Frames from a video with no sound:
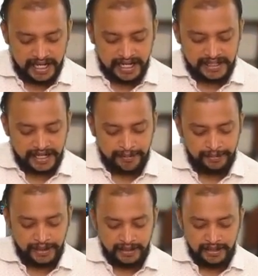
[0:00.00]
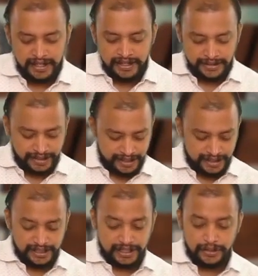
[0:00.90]
example. So, this
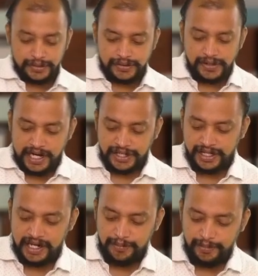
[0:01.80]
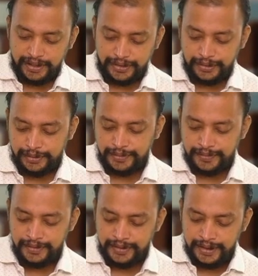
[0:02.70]
is illustration number 2.
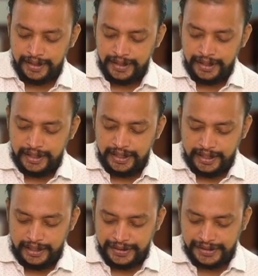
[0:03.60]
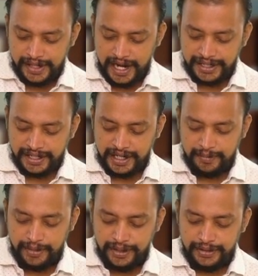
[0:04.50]
Illustration
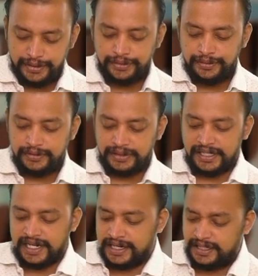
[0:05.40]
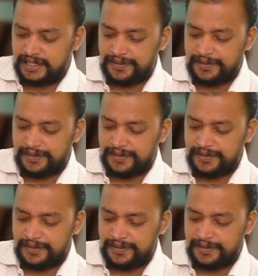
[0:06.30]
number 2 that is